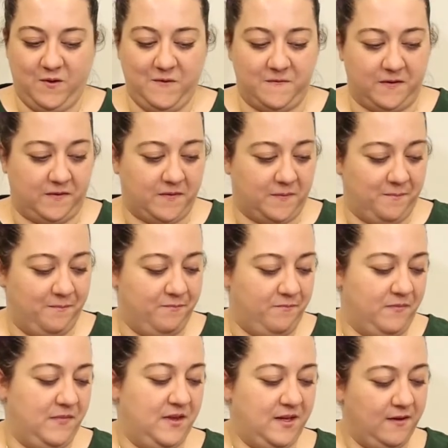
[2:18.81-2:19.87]
Perfect.
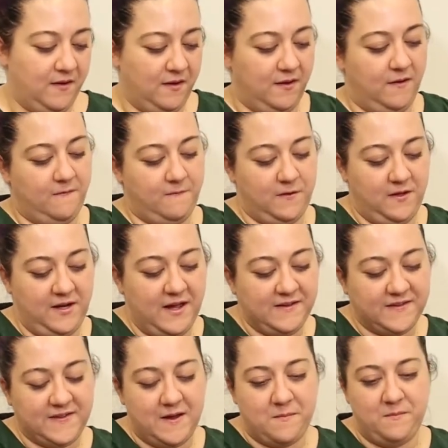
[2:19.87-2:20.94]
For the
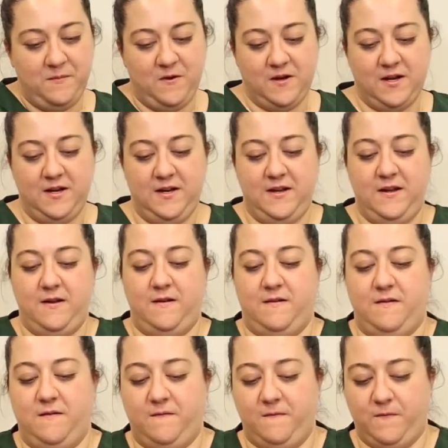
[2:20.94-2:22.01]
next step, you're going to
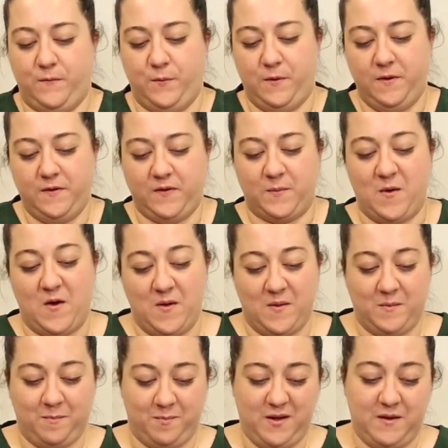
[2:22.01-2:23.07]
need 4
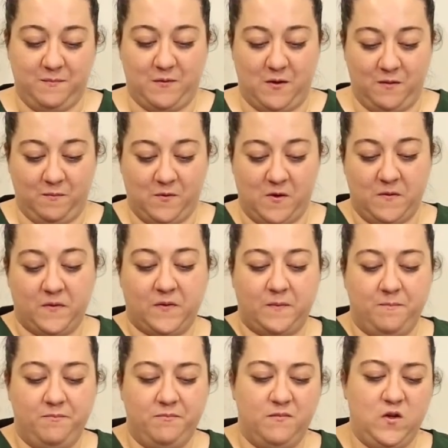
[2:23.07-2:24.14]
small ping pong
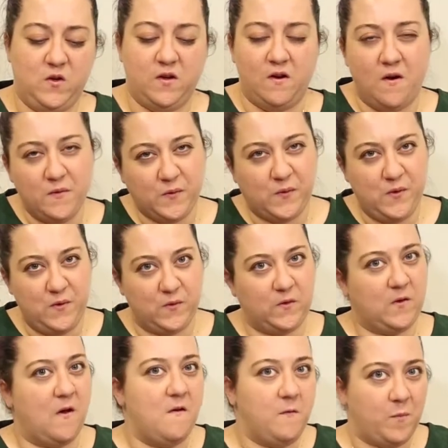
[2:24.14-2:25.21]
balls. You can also use
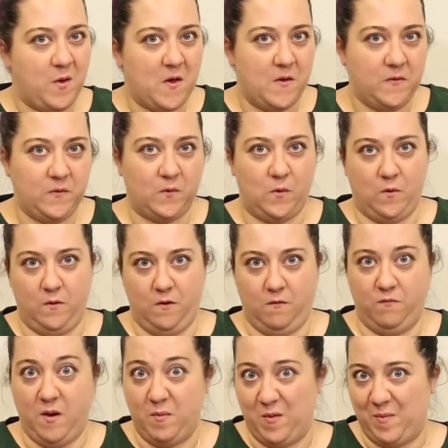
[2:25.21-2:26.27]
golf balls
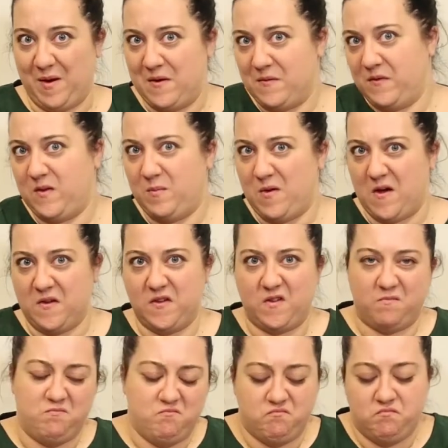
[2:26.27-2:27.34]
or rubber bouncy
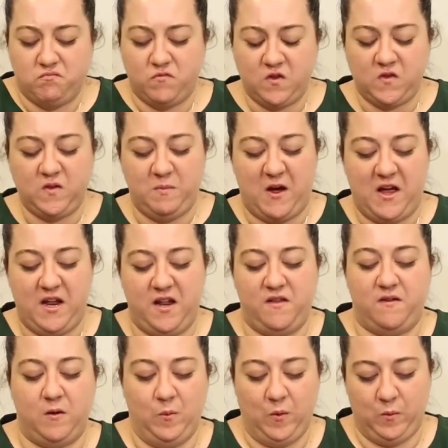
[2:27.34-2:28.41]
balls. Just about
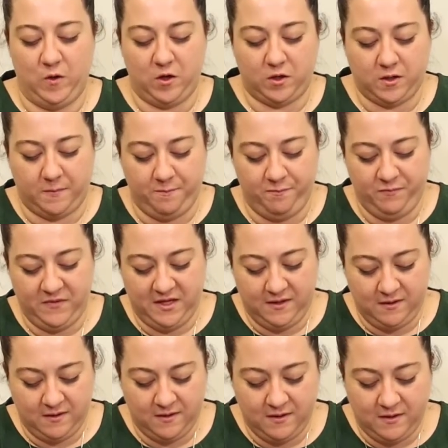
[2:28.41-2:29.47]
anything will work.
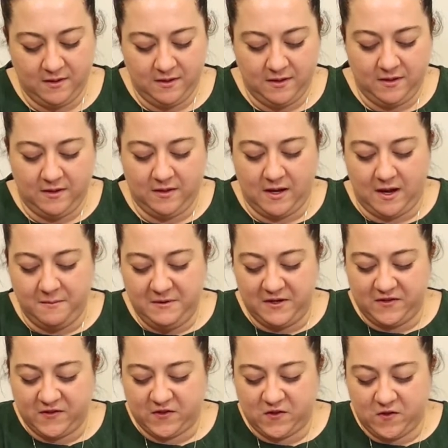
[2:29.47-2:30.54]
I'm going
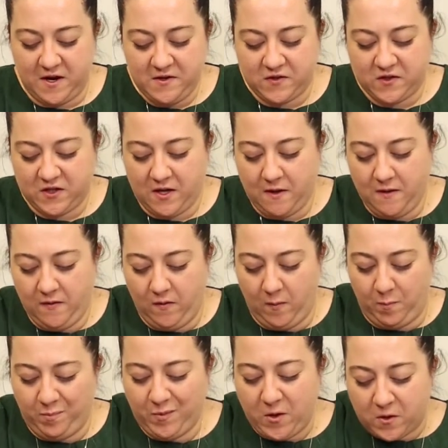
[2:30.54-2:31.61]
to stretch the
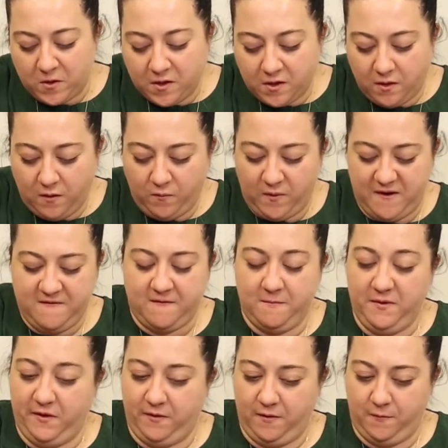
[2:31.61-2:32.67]
book away
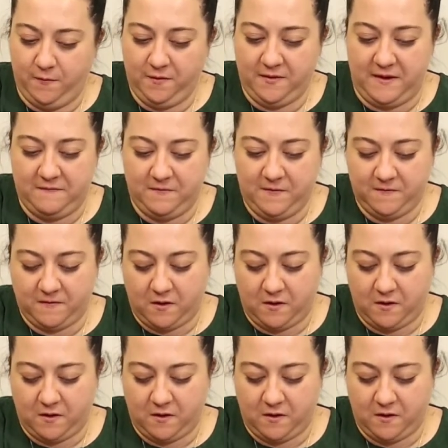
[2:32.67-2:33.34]
from the lower level of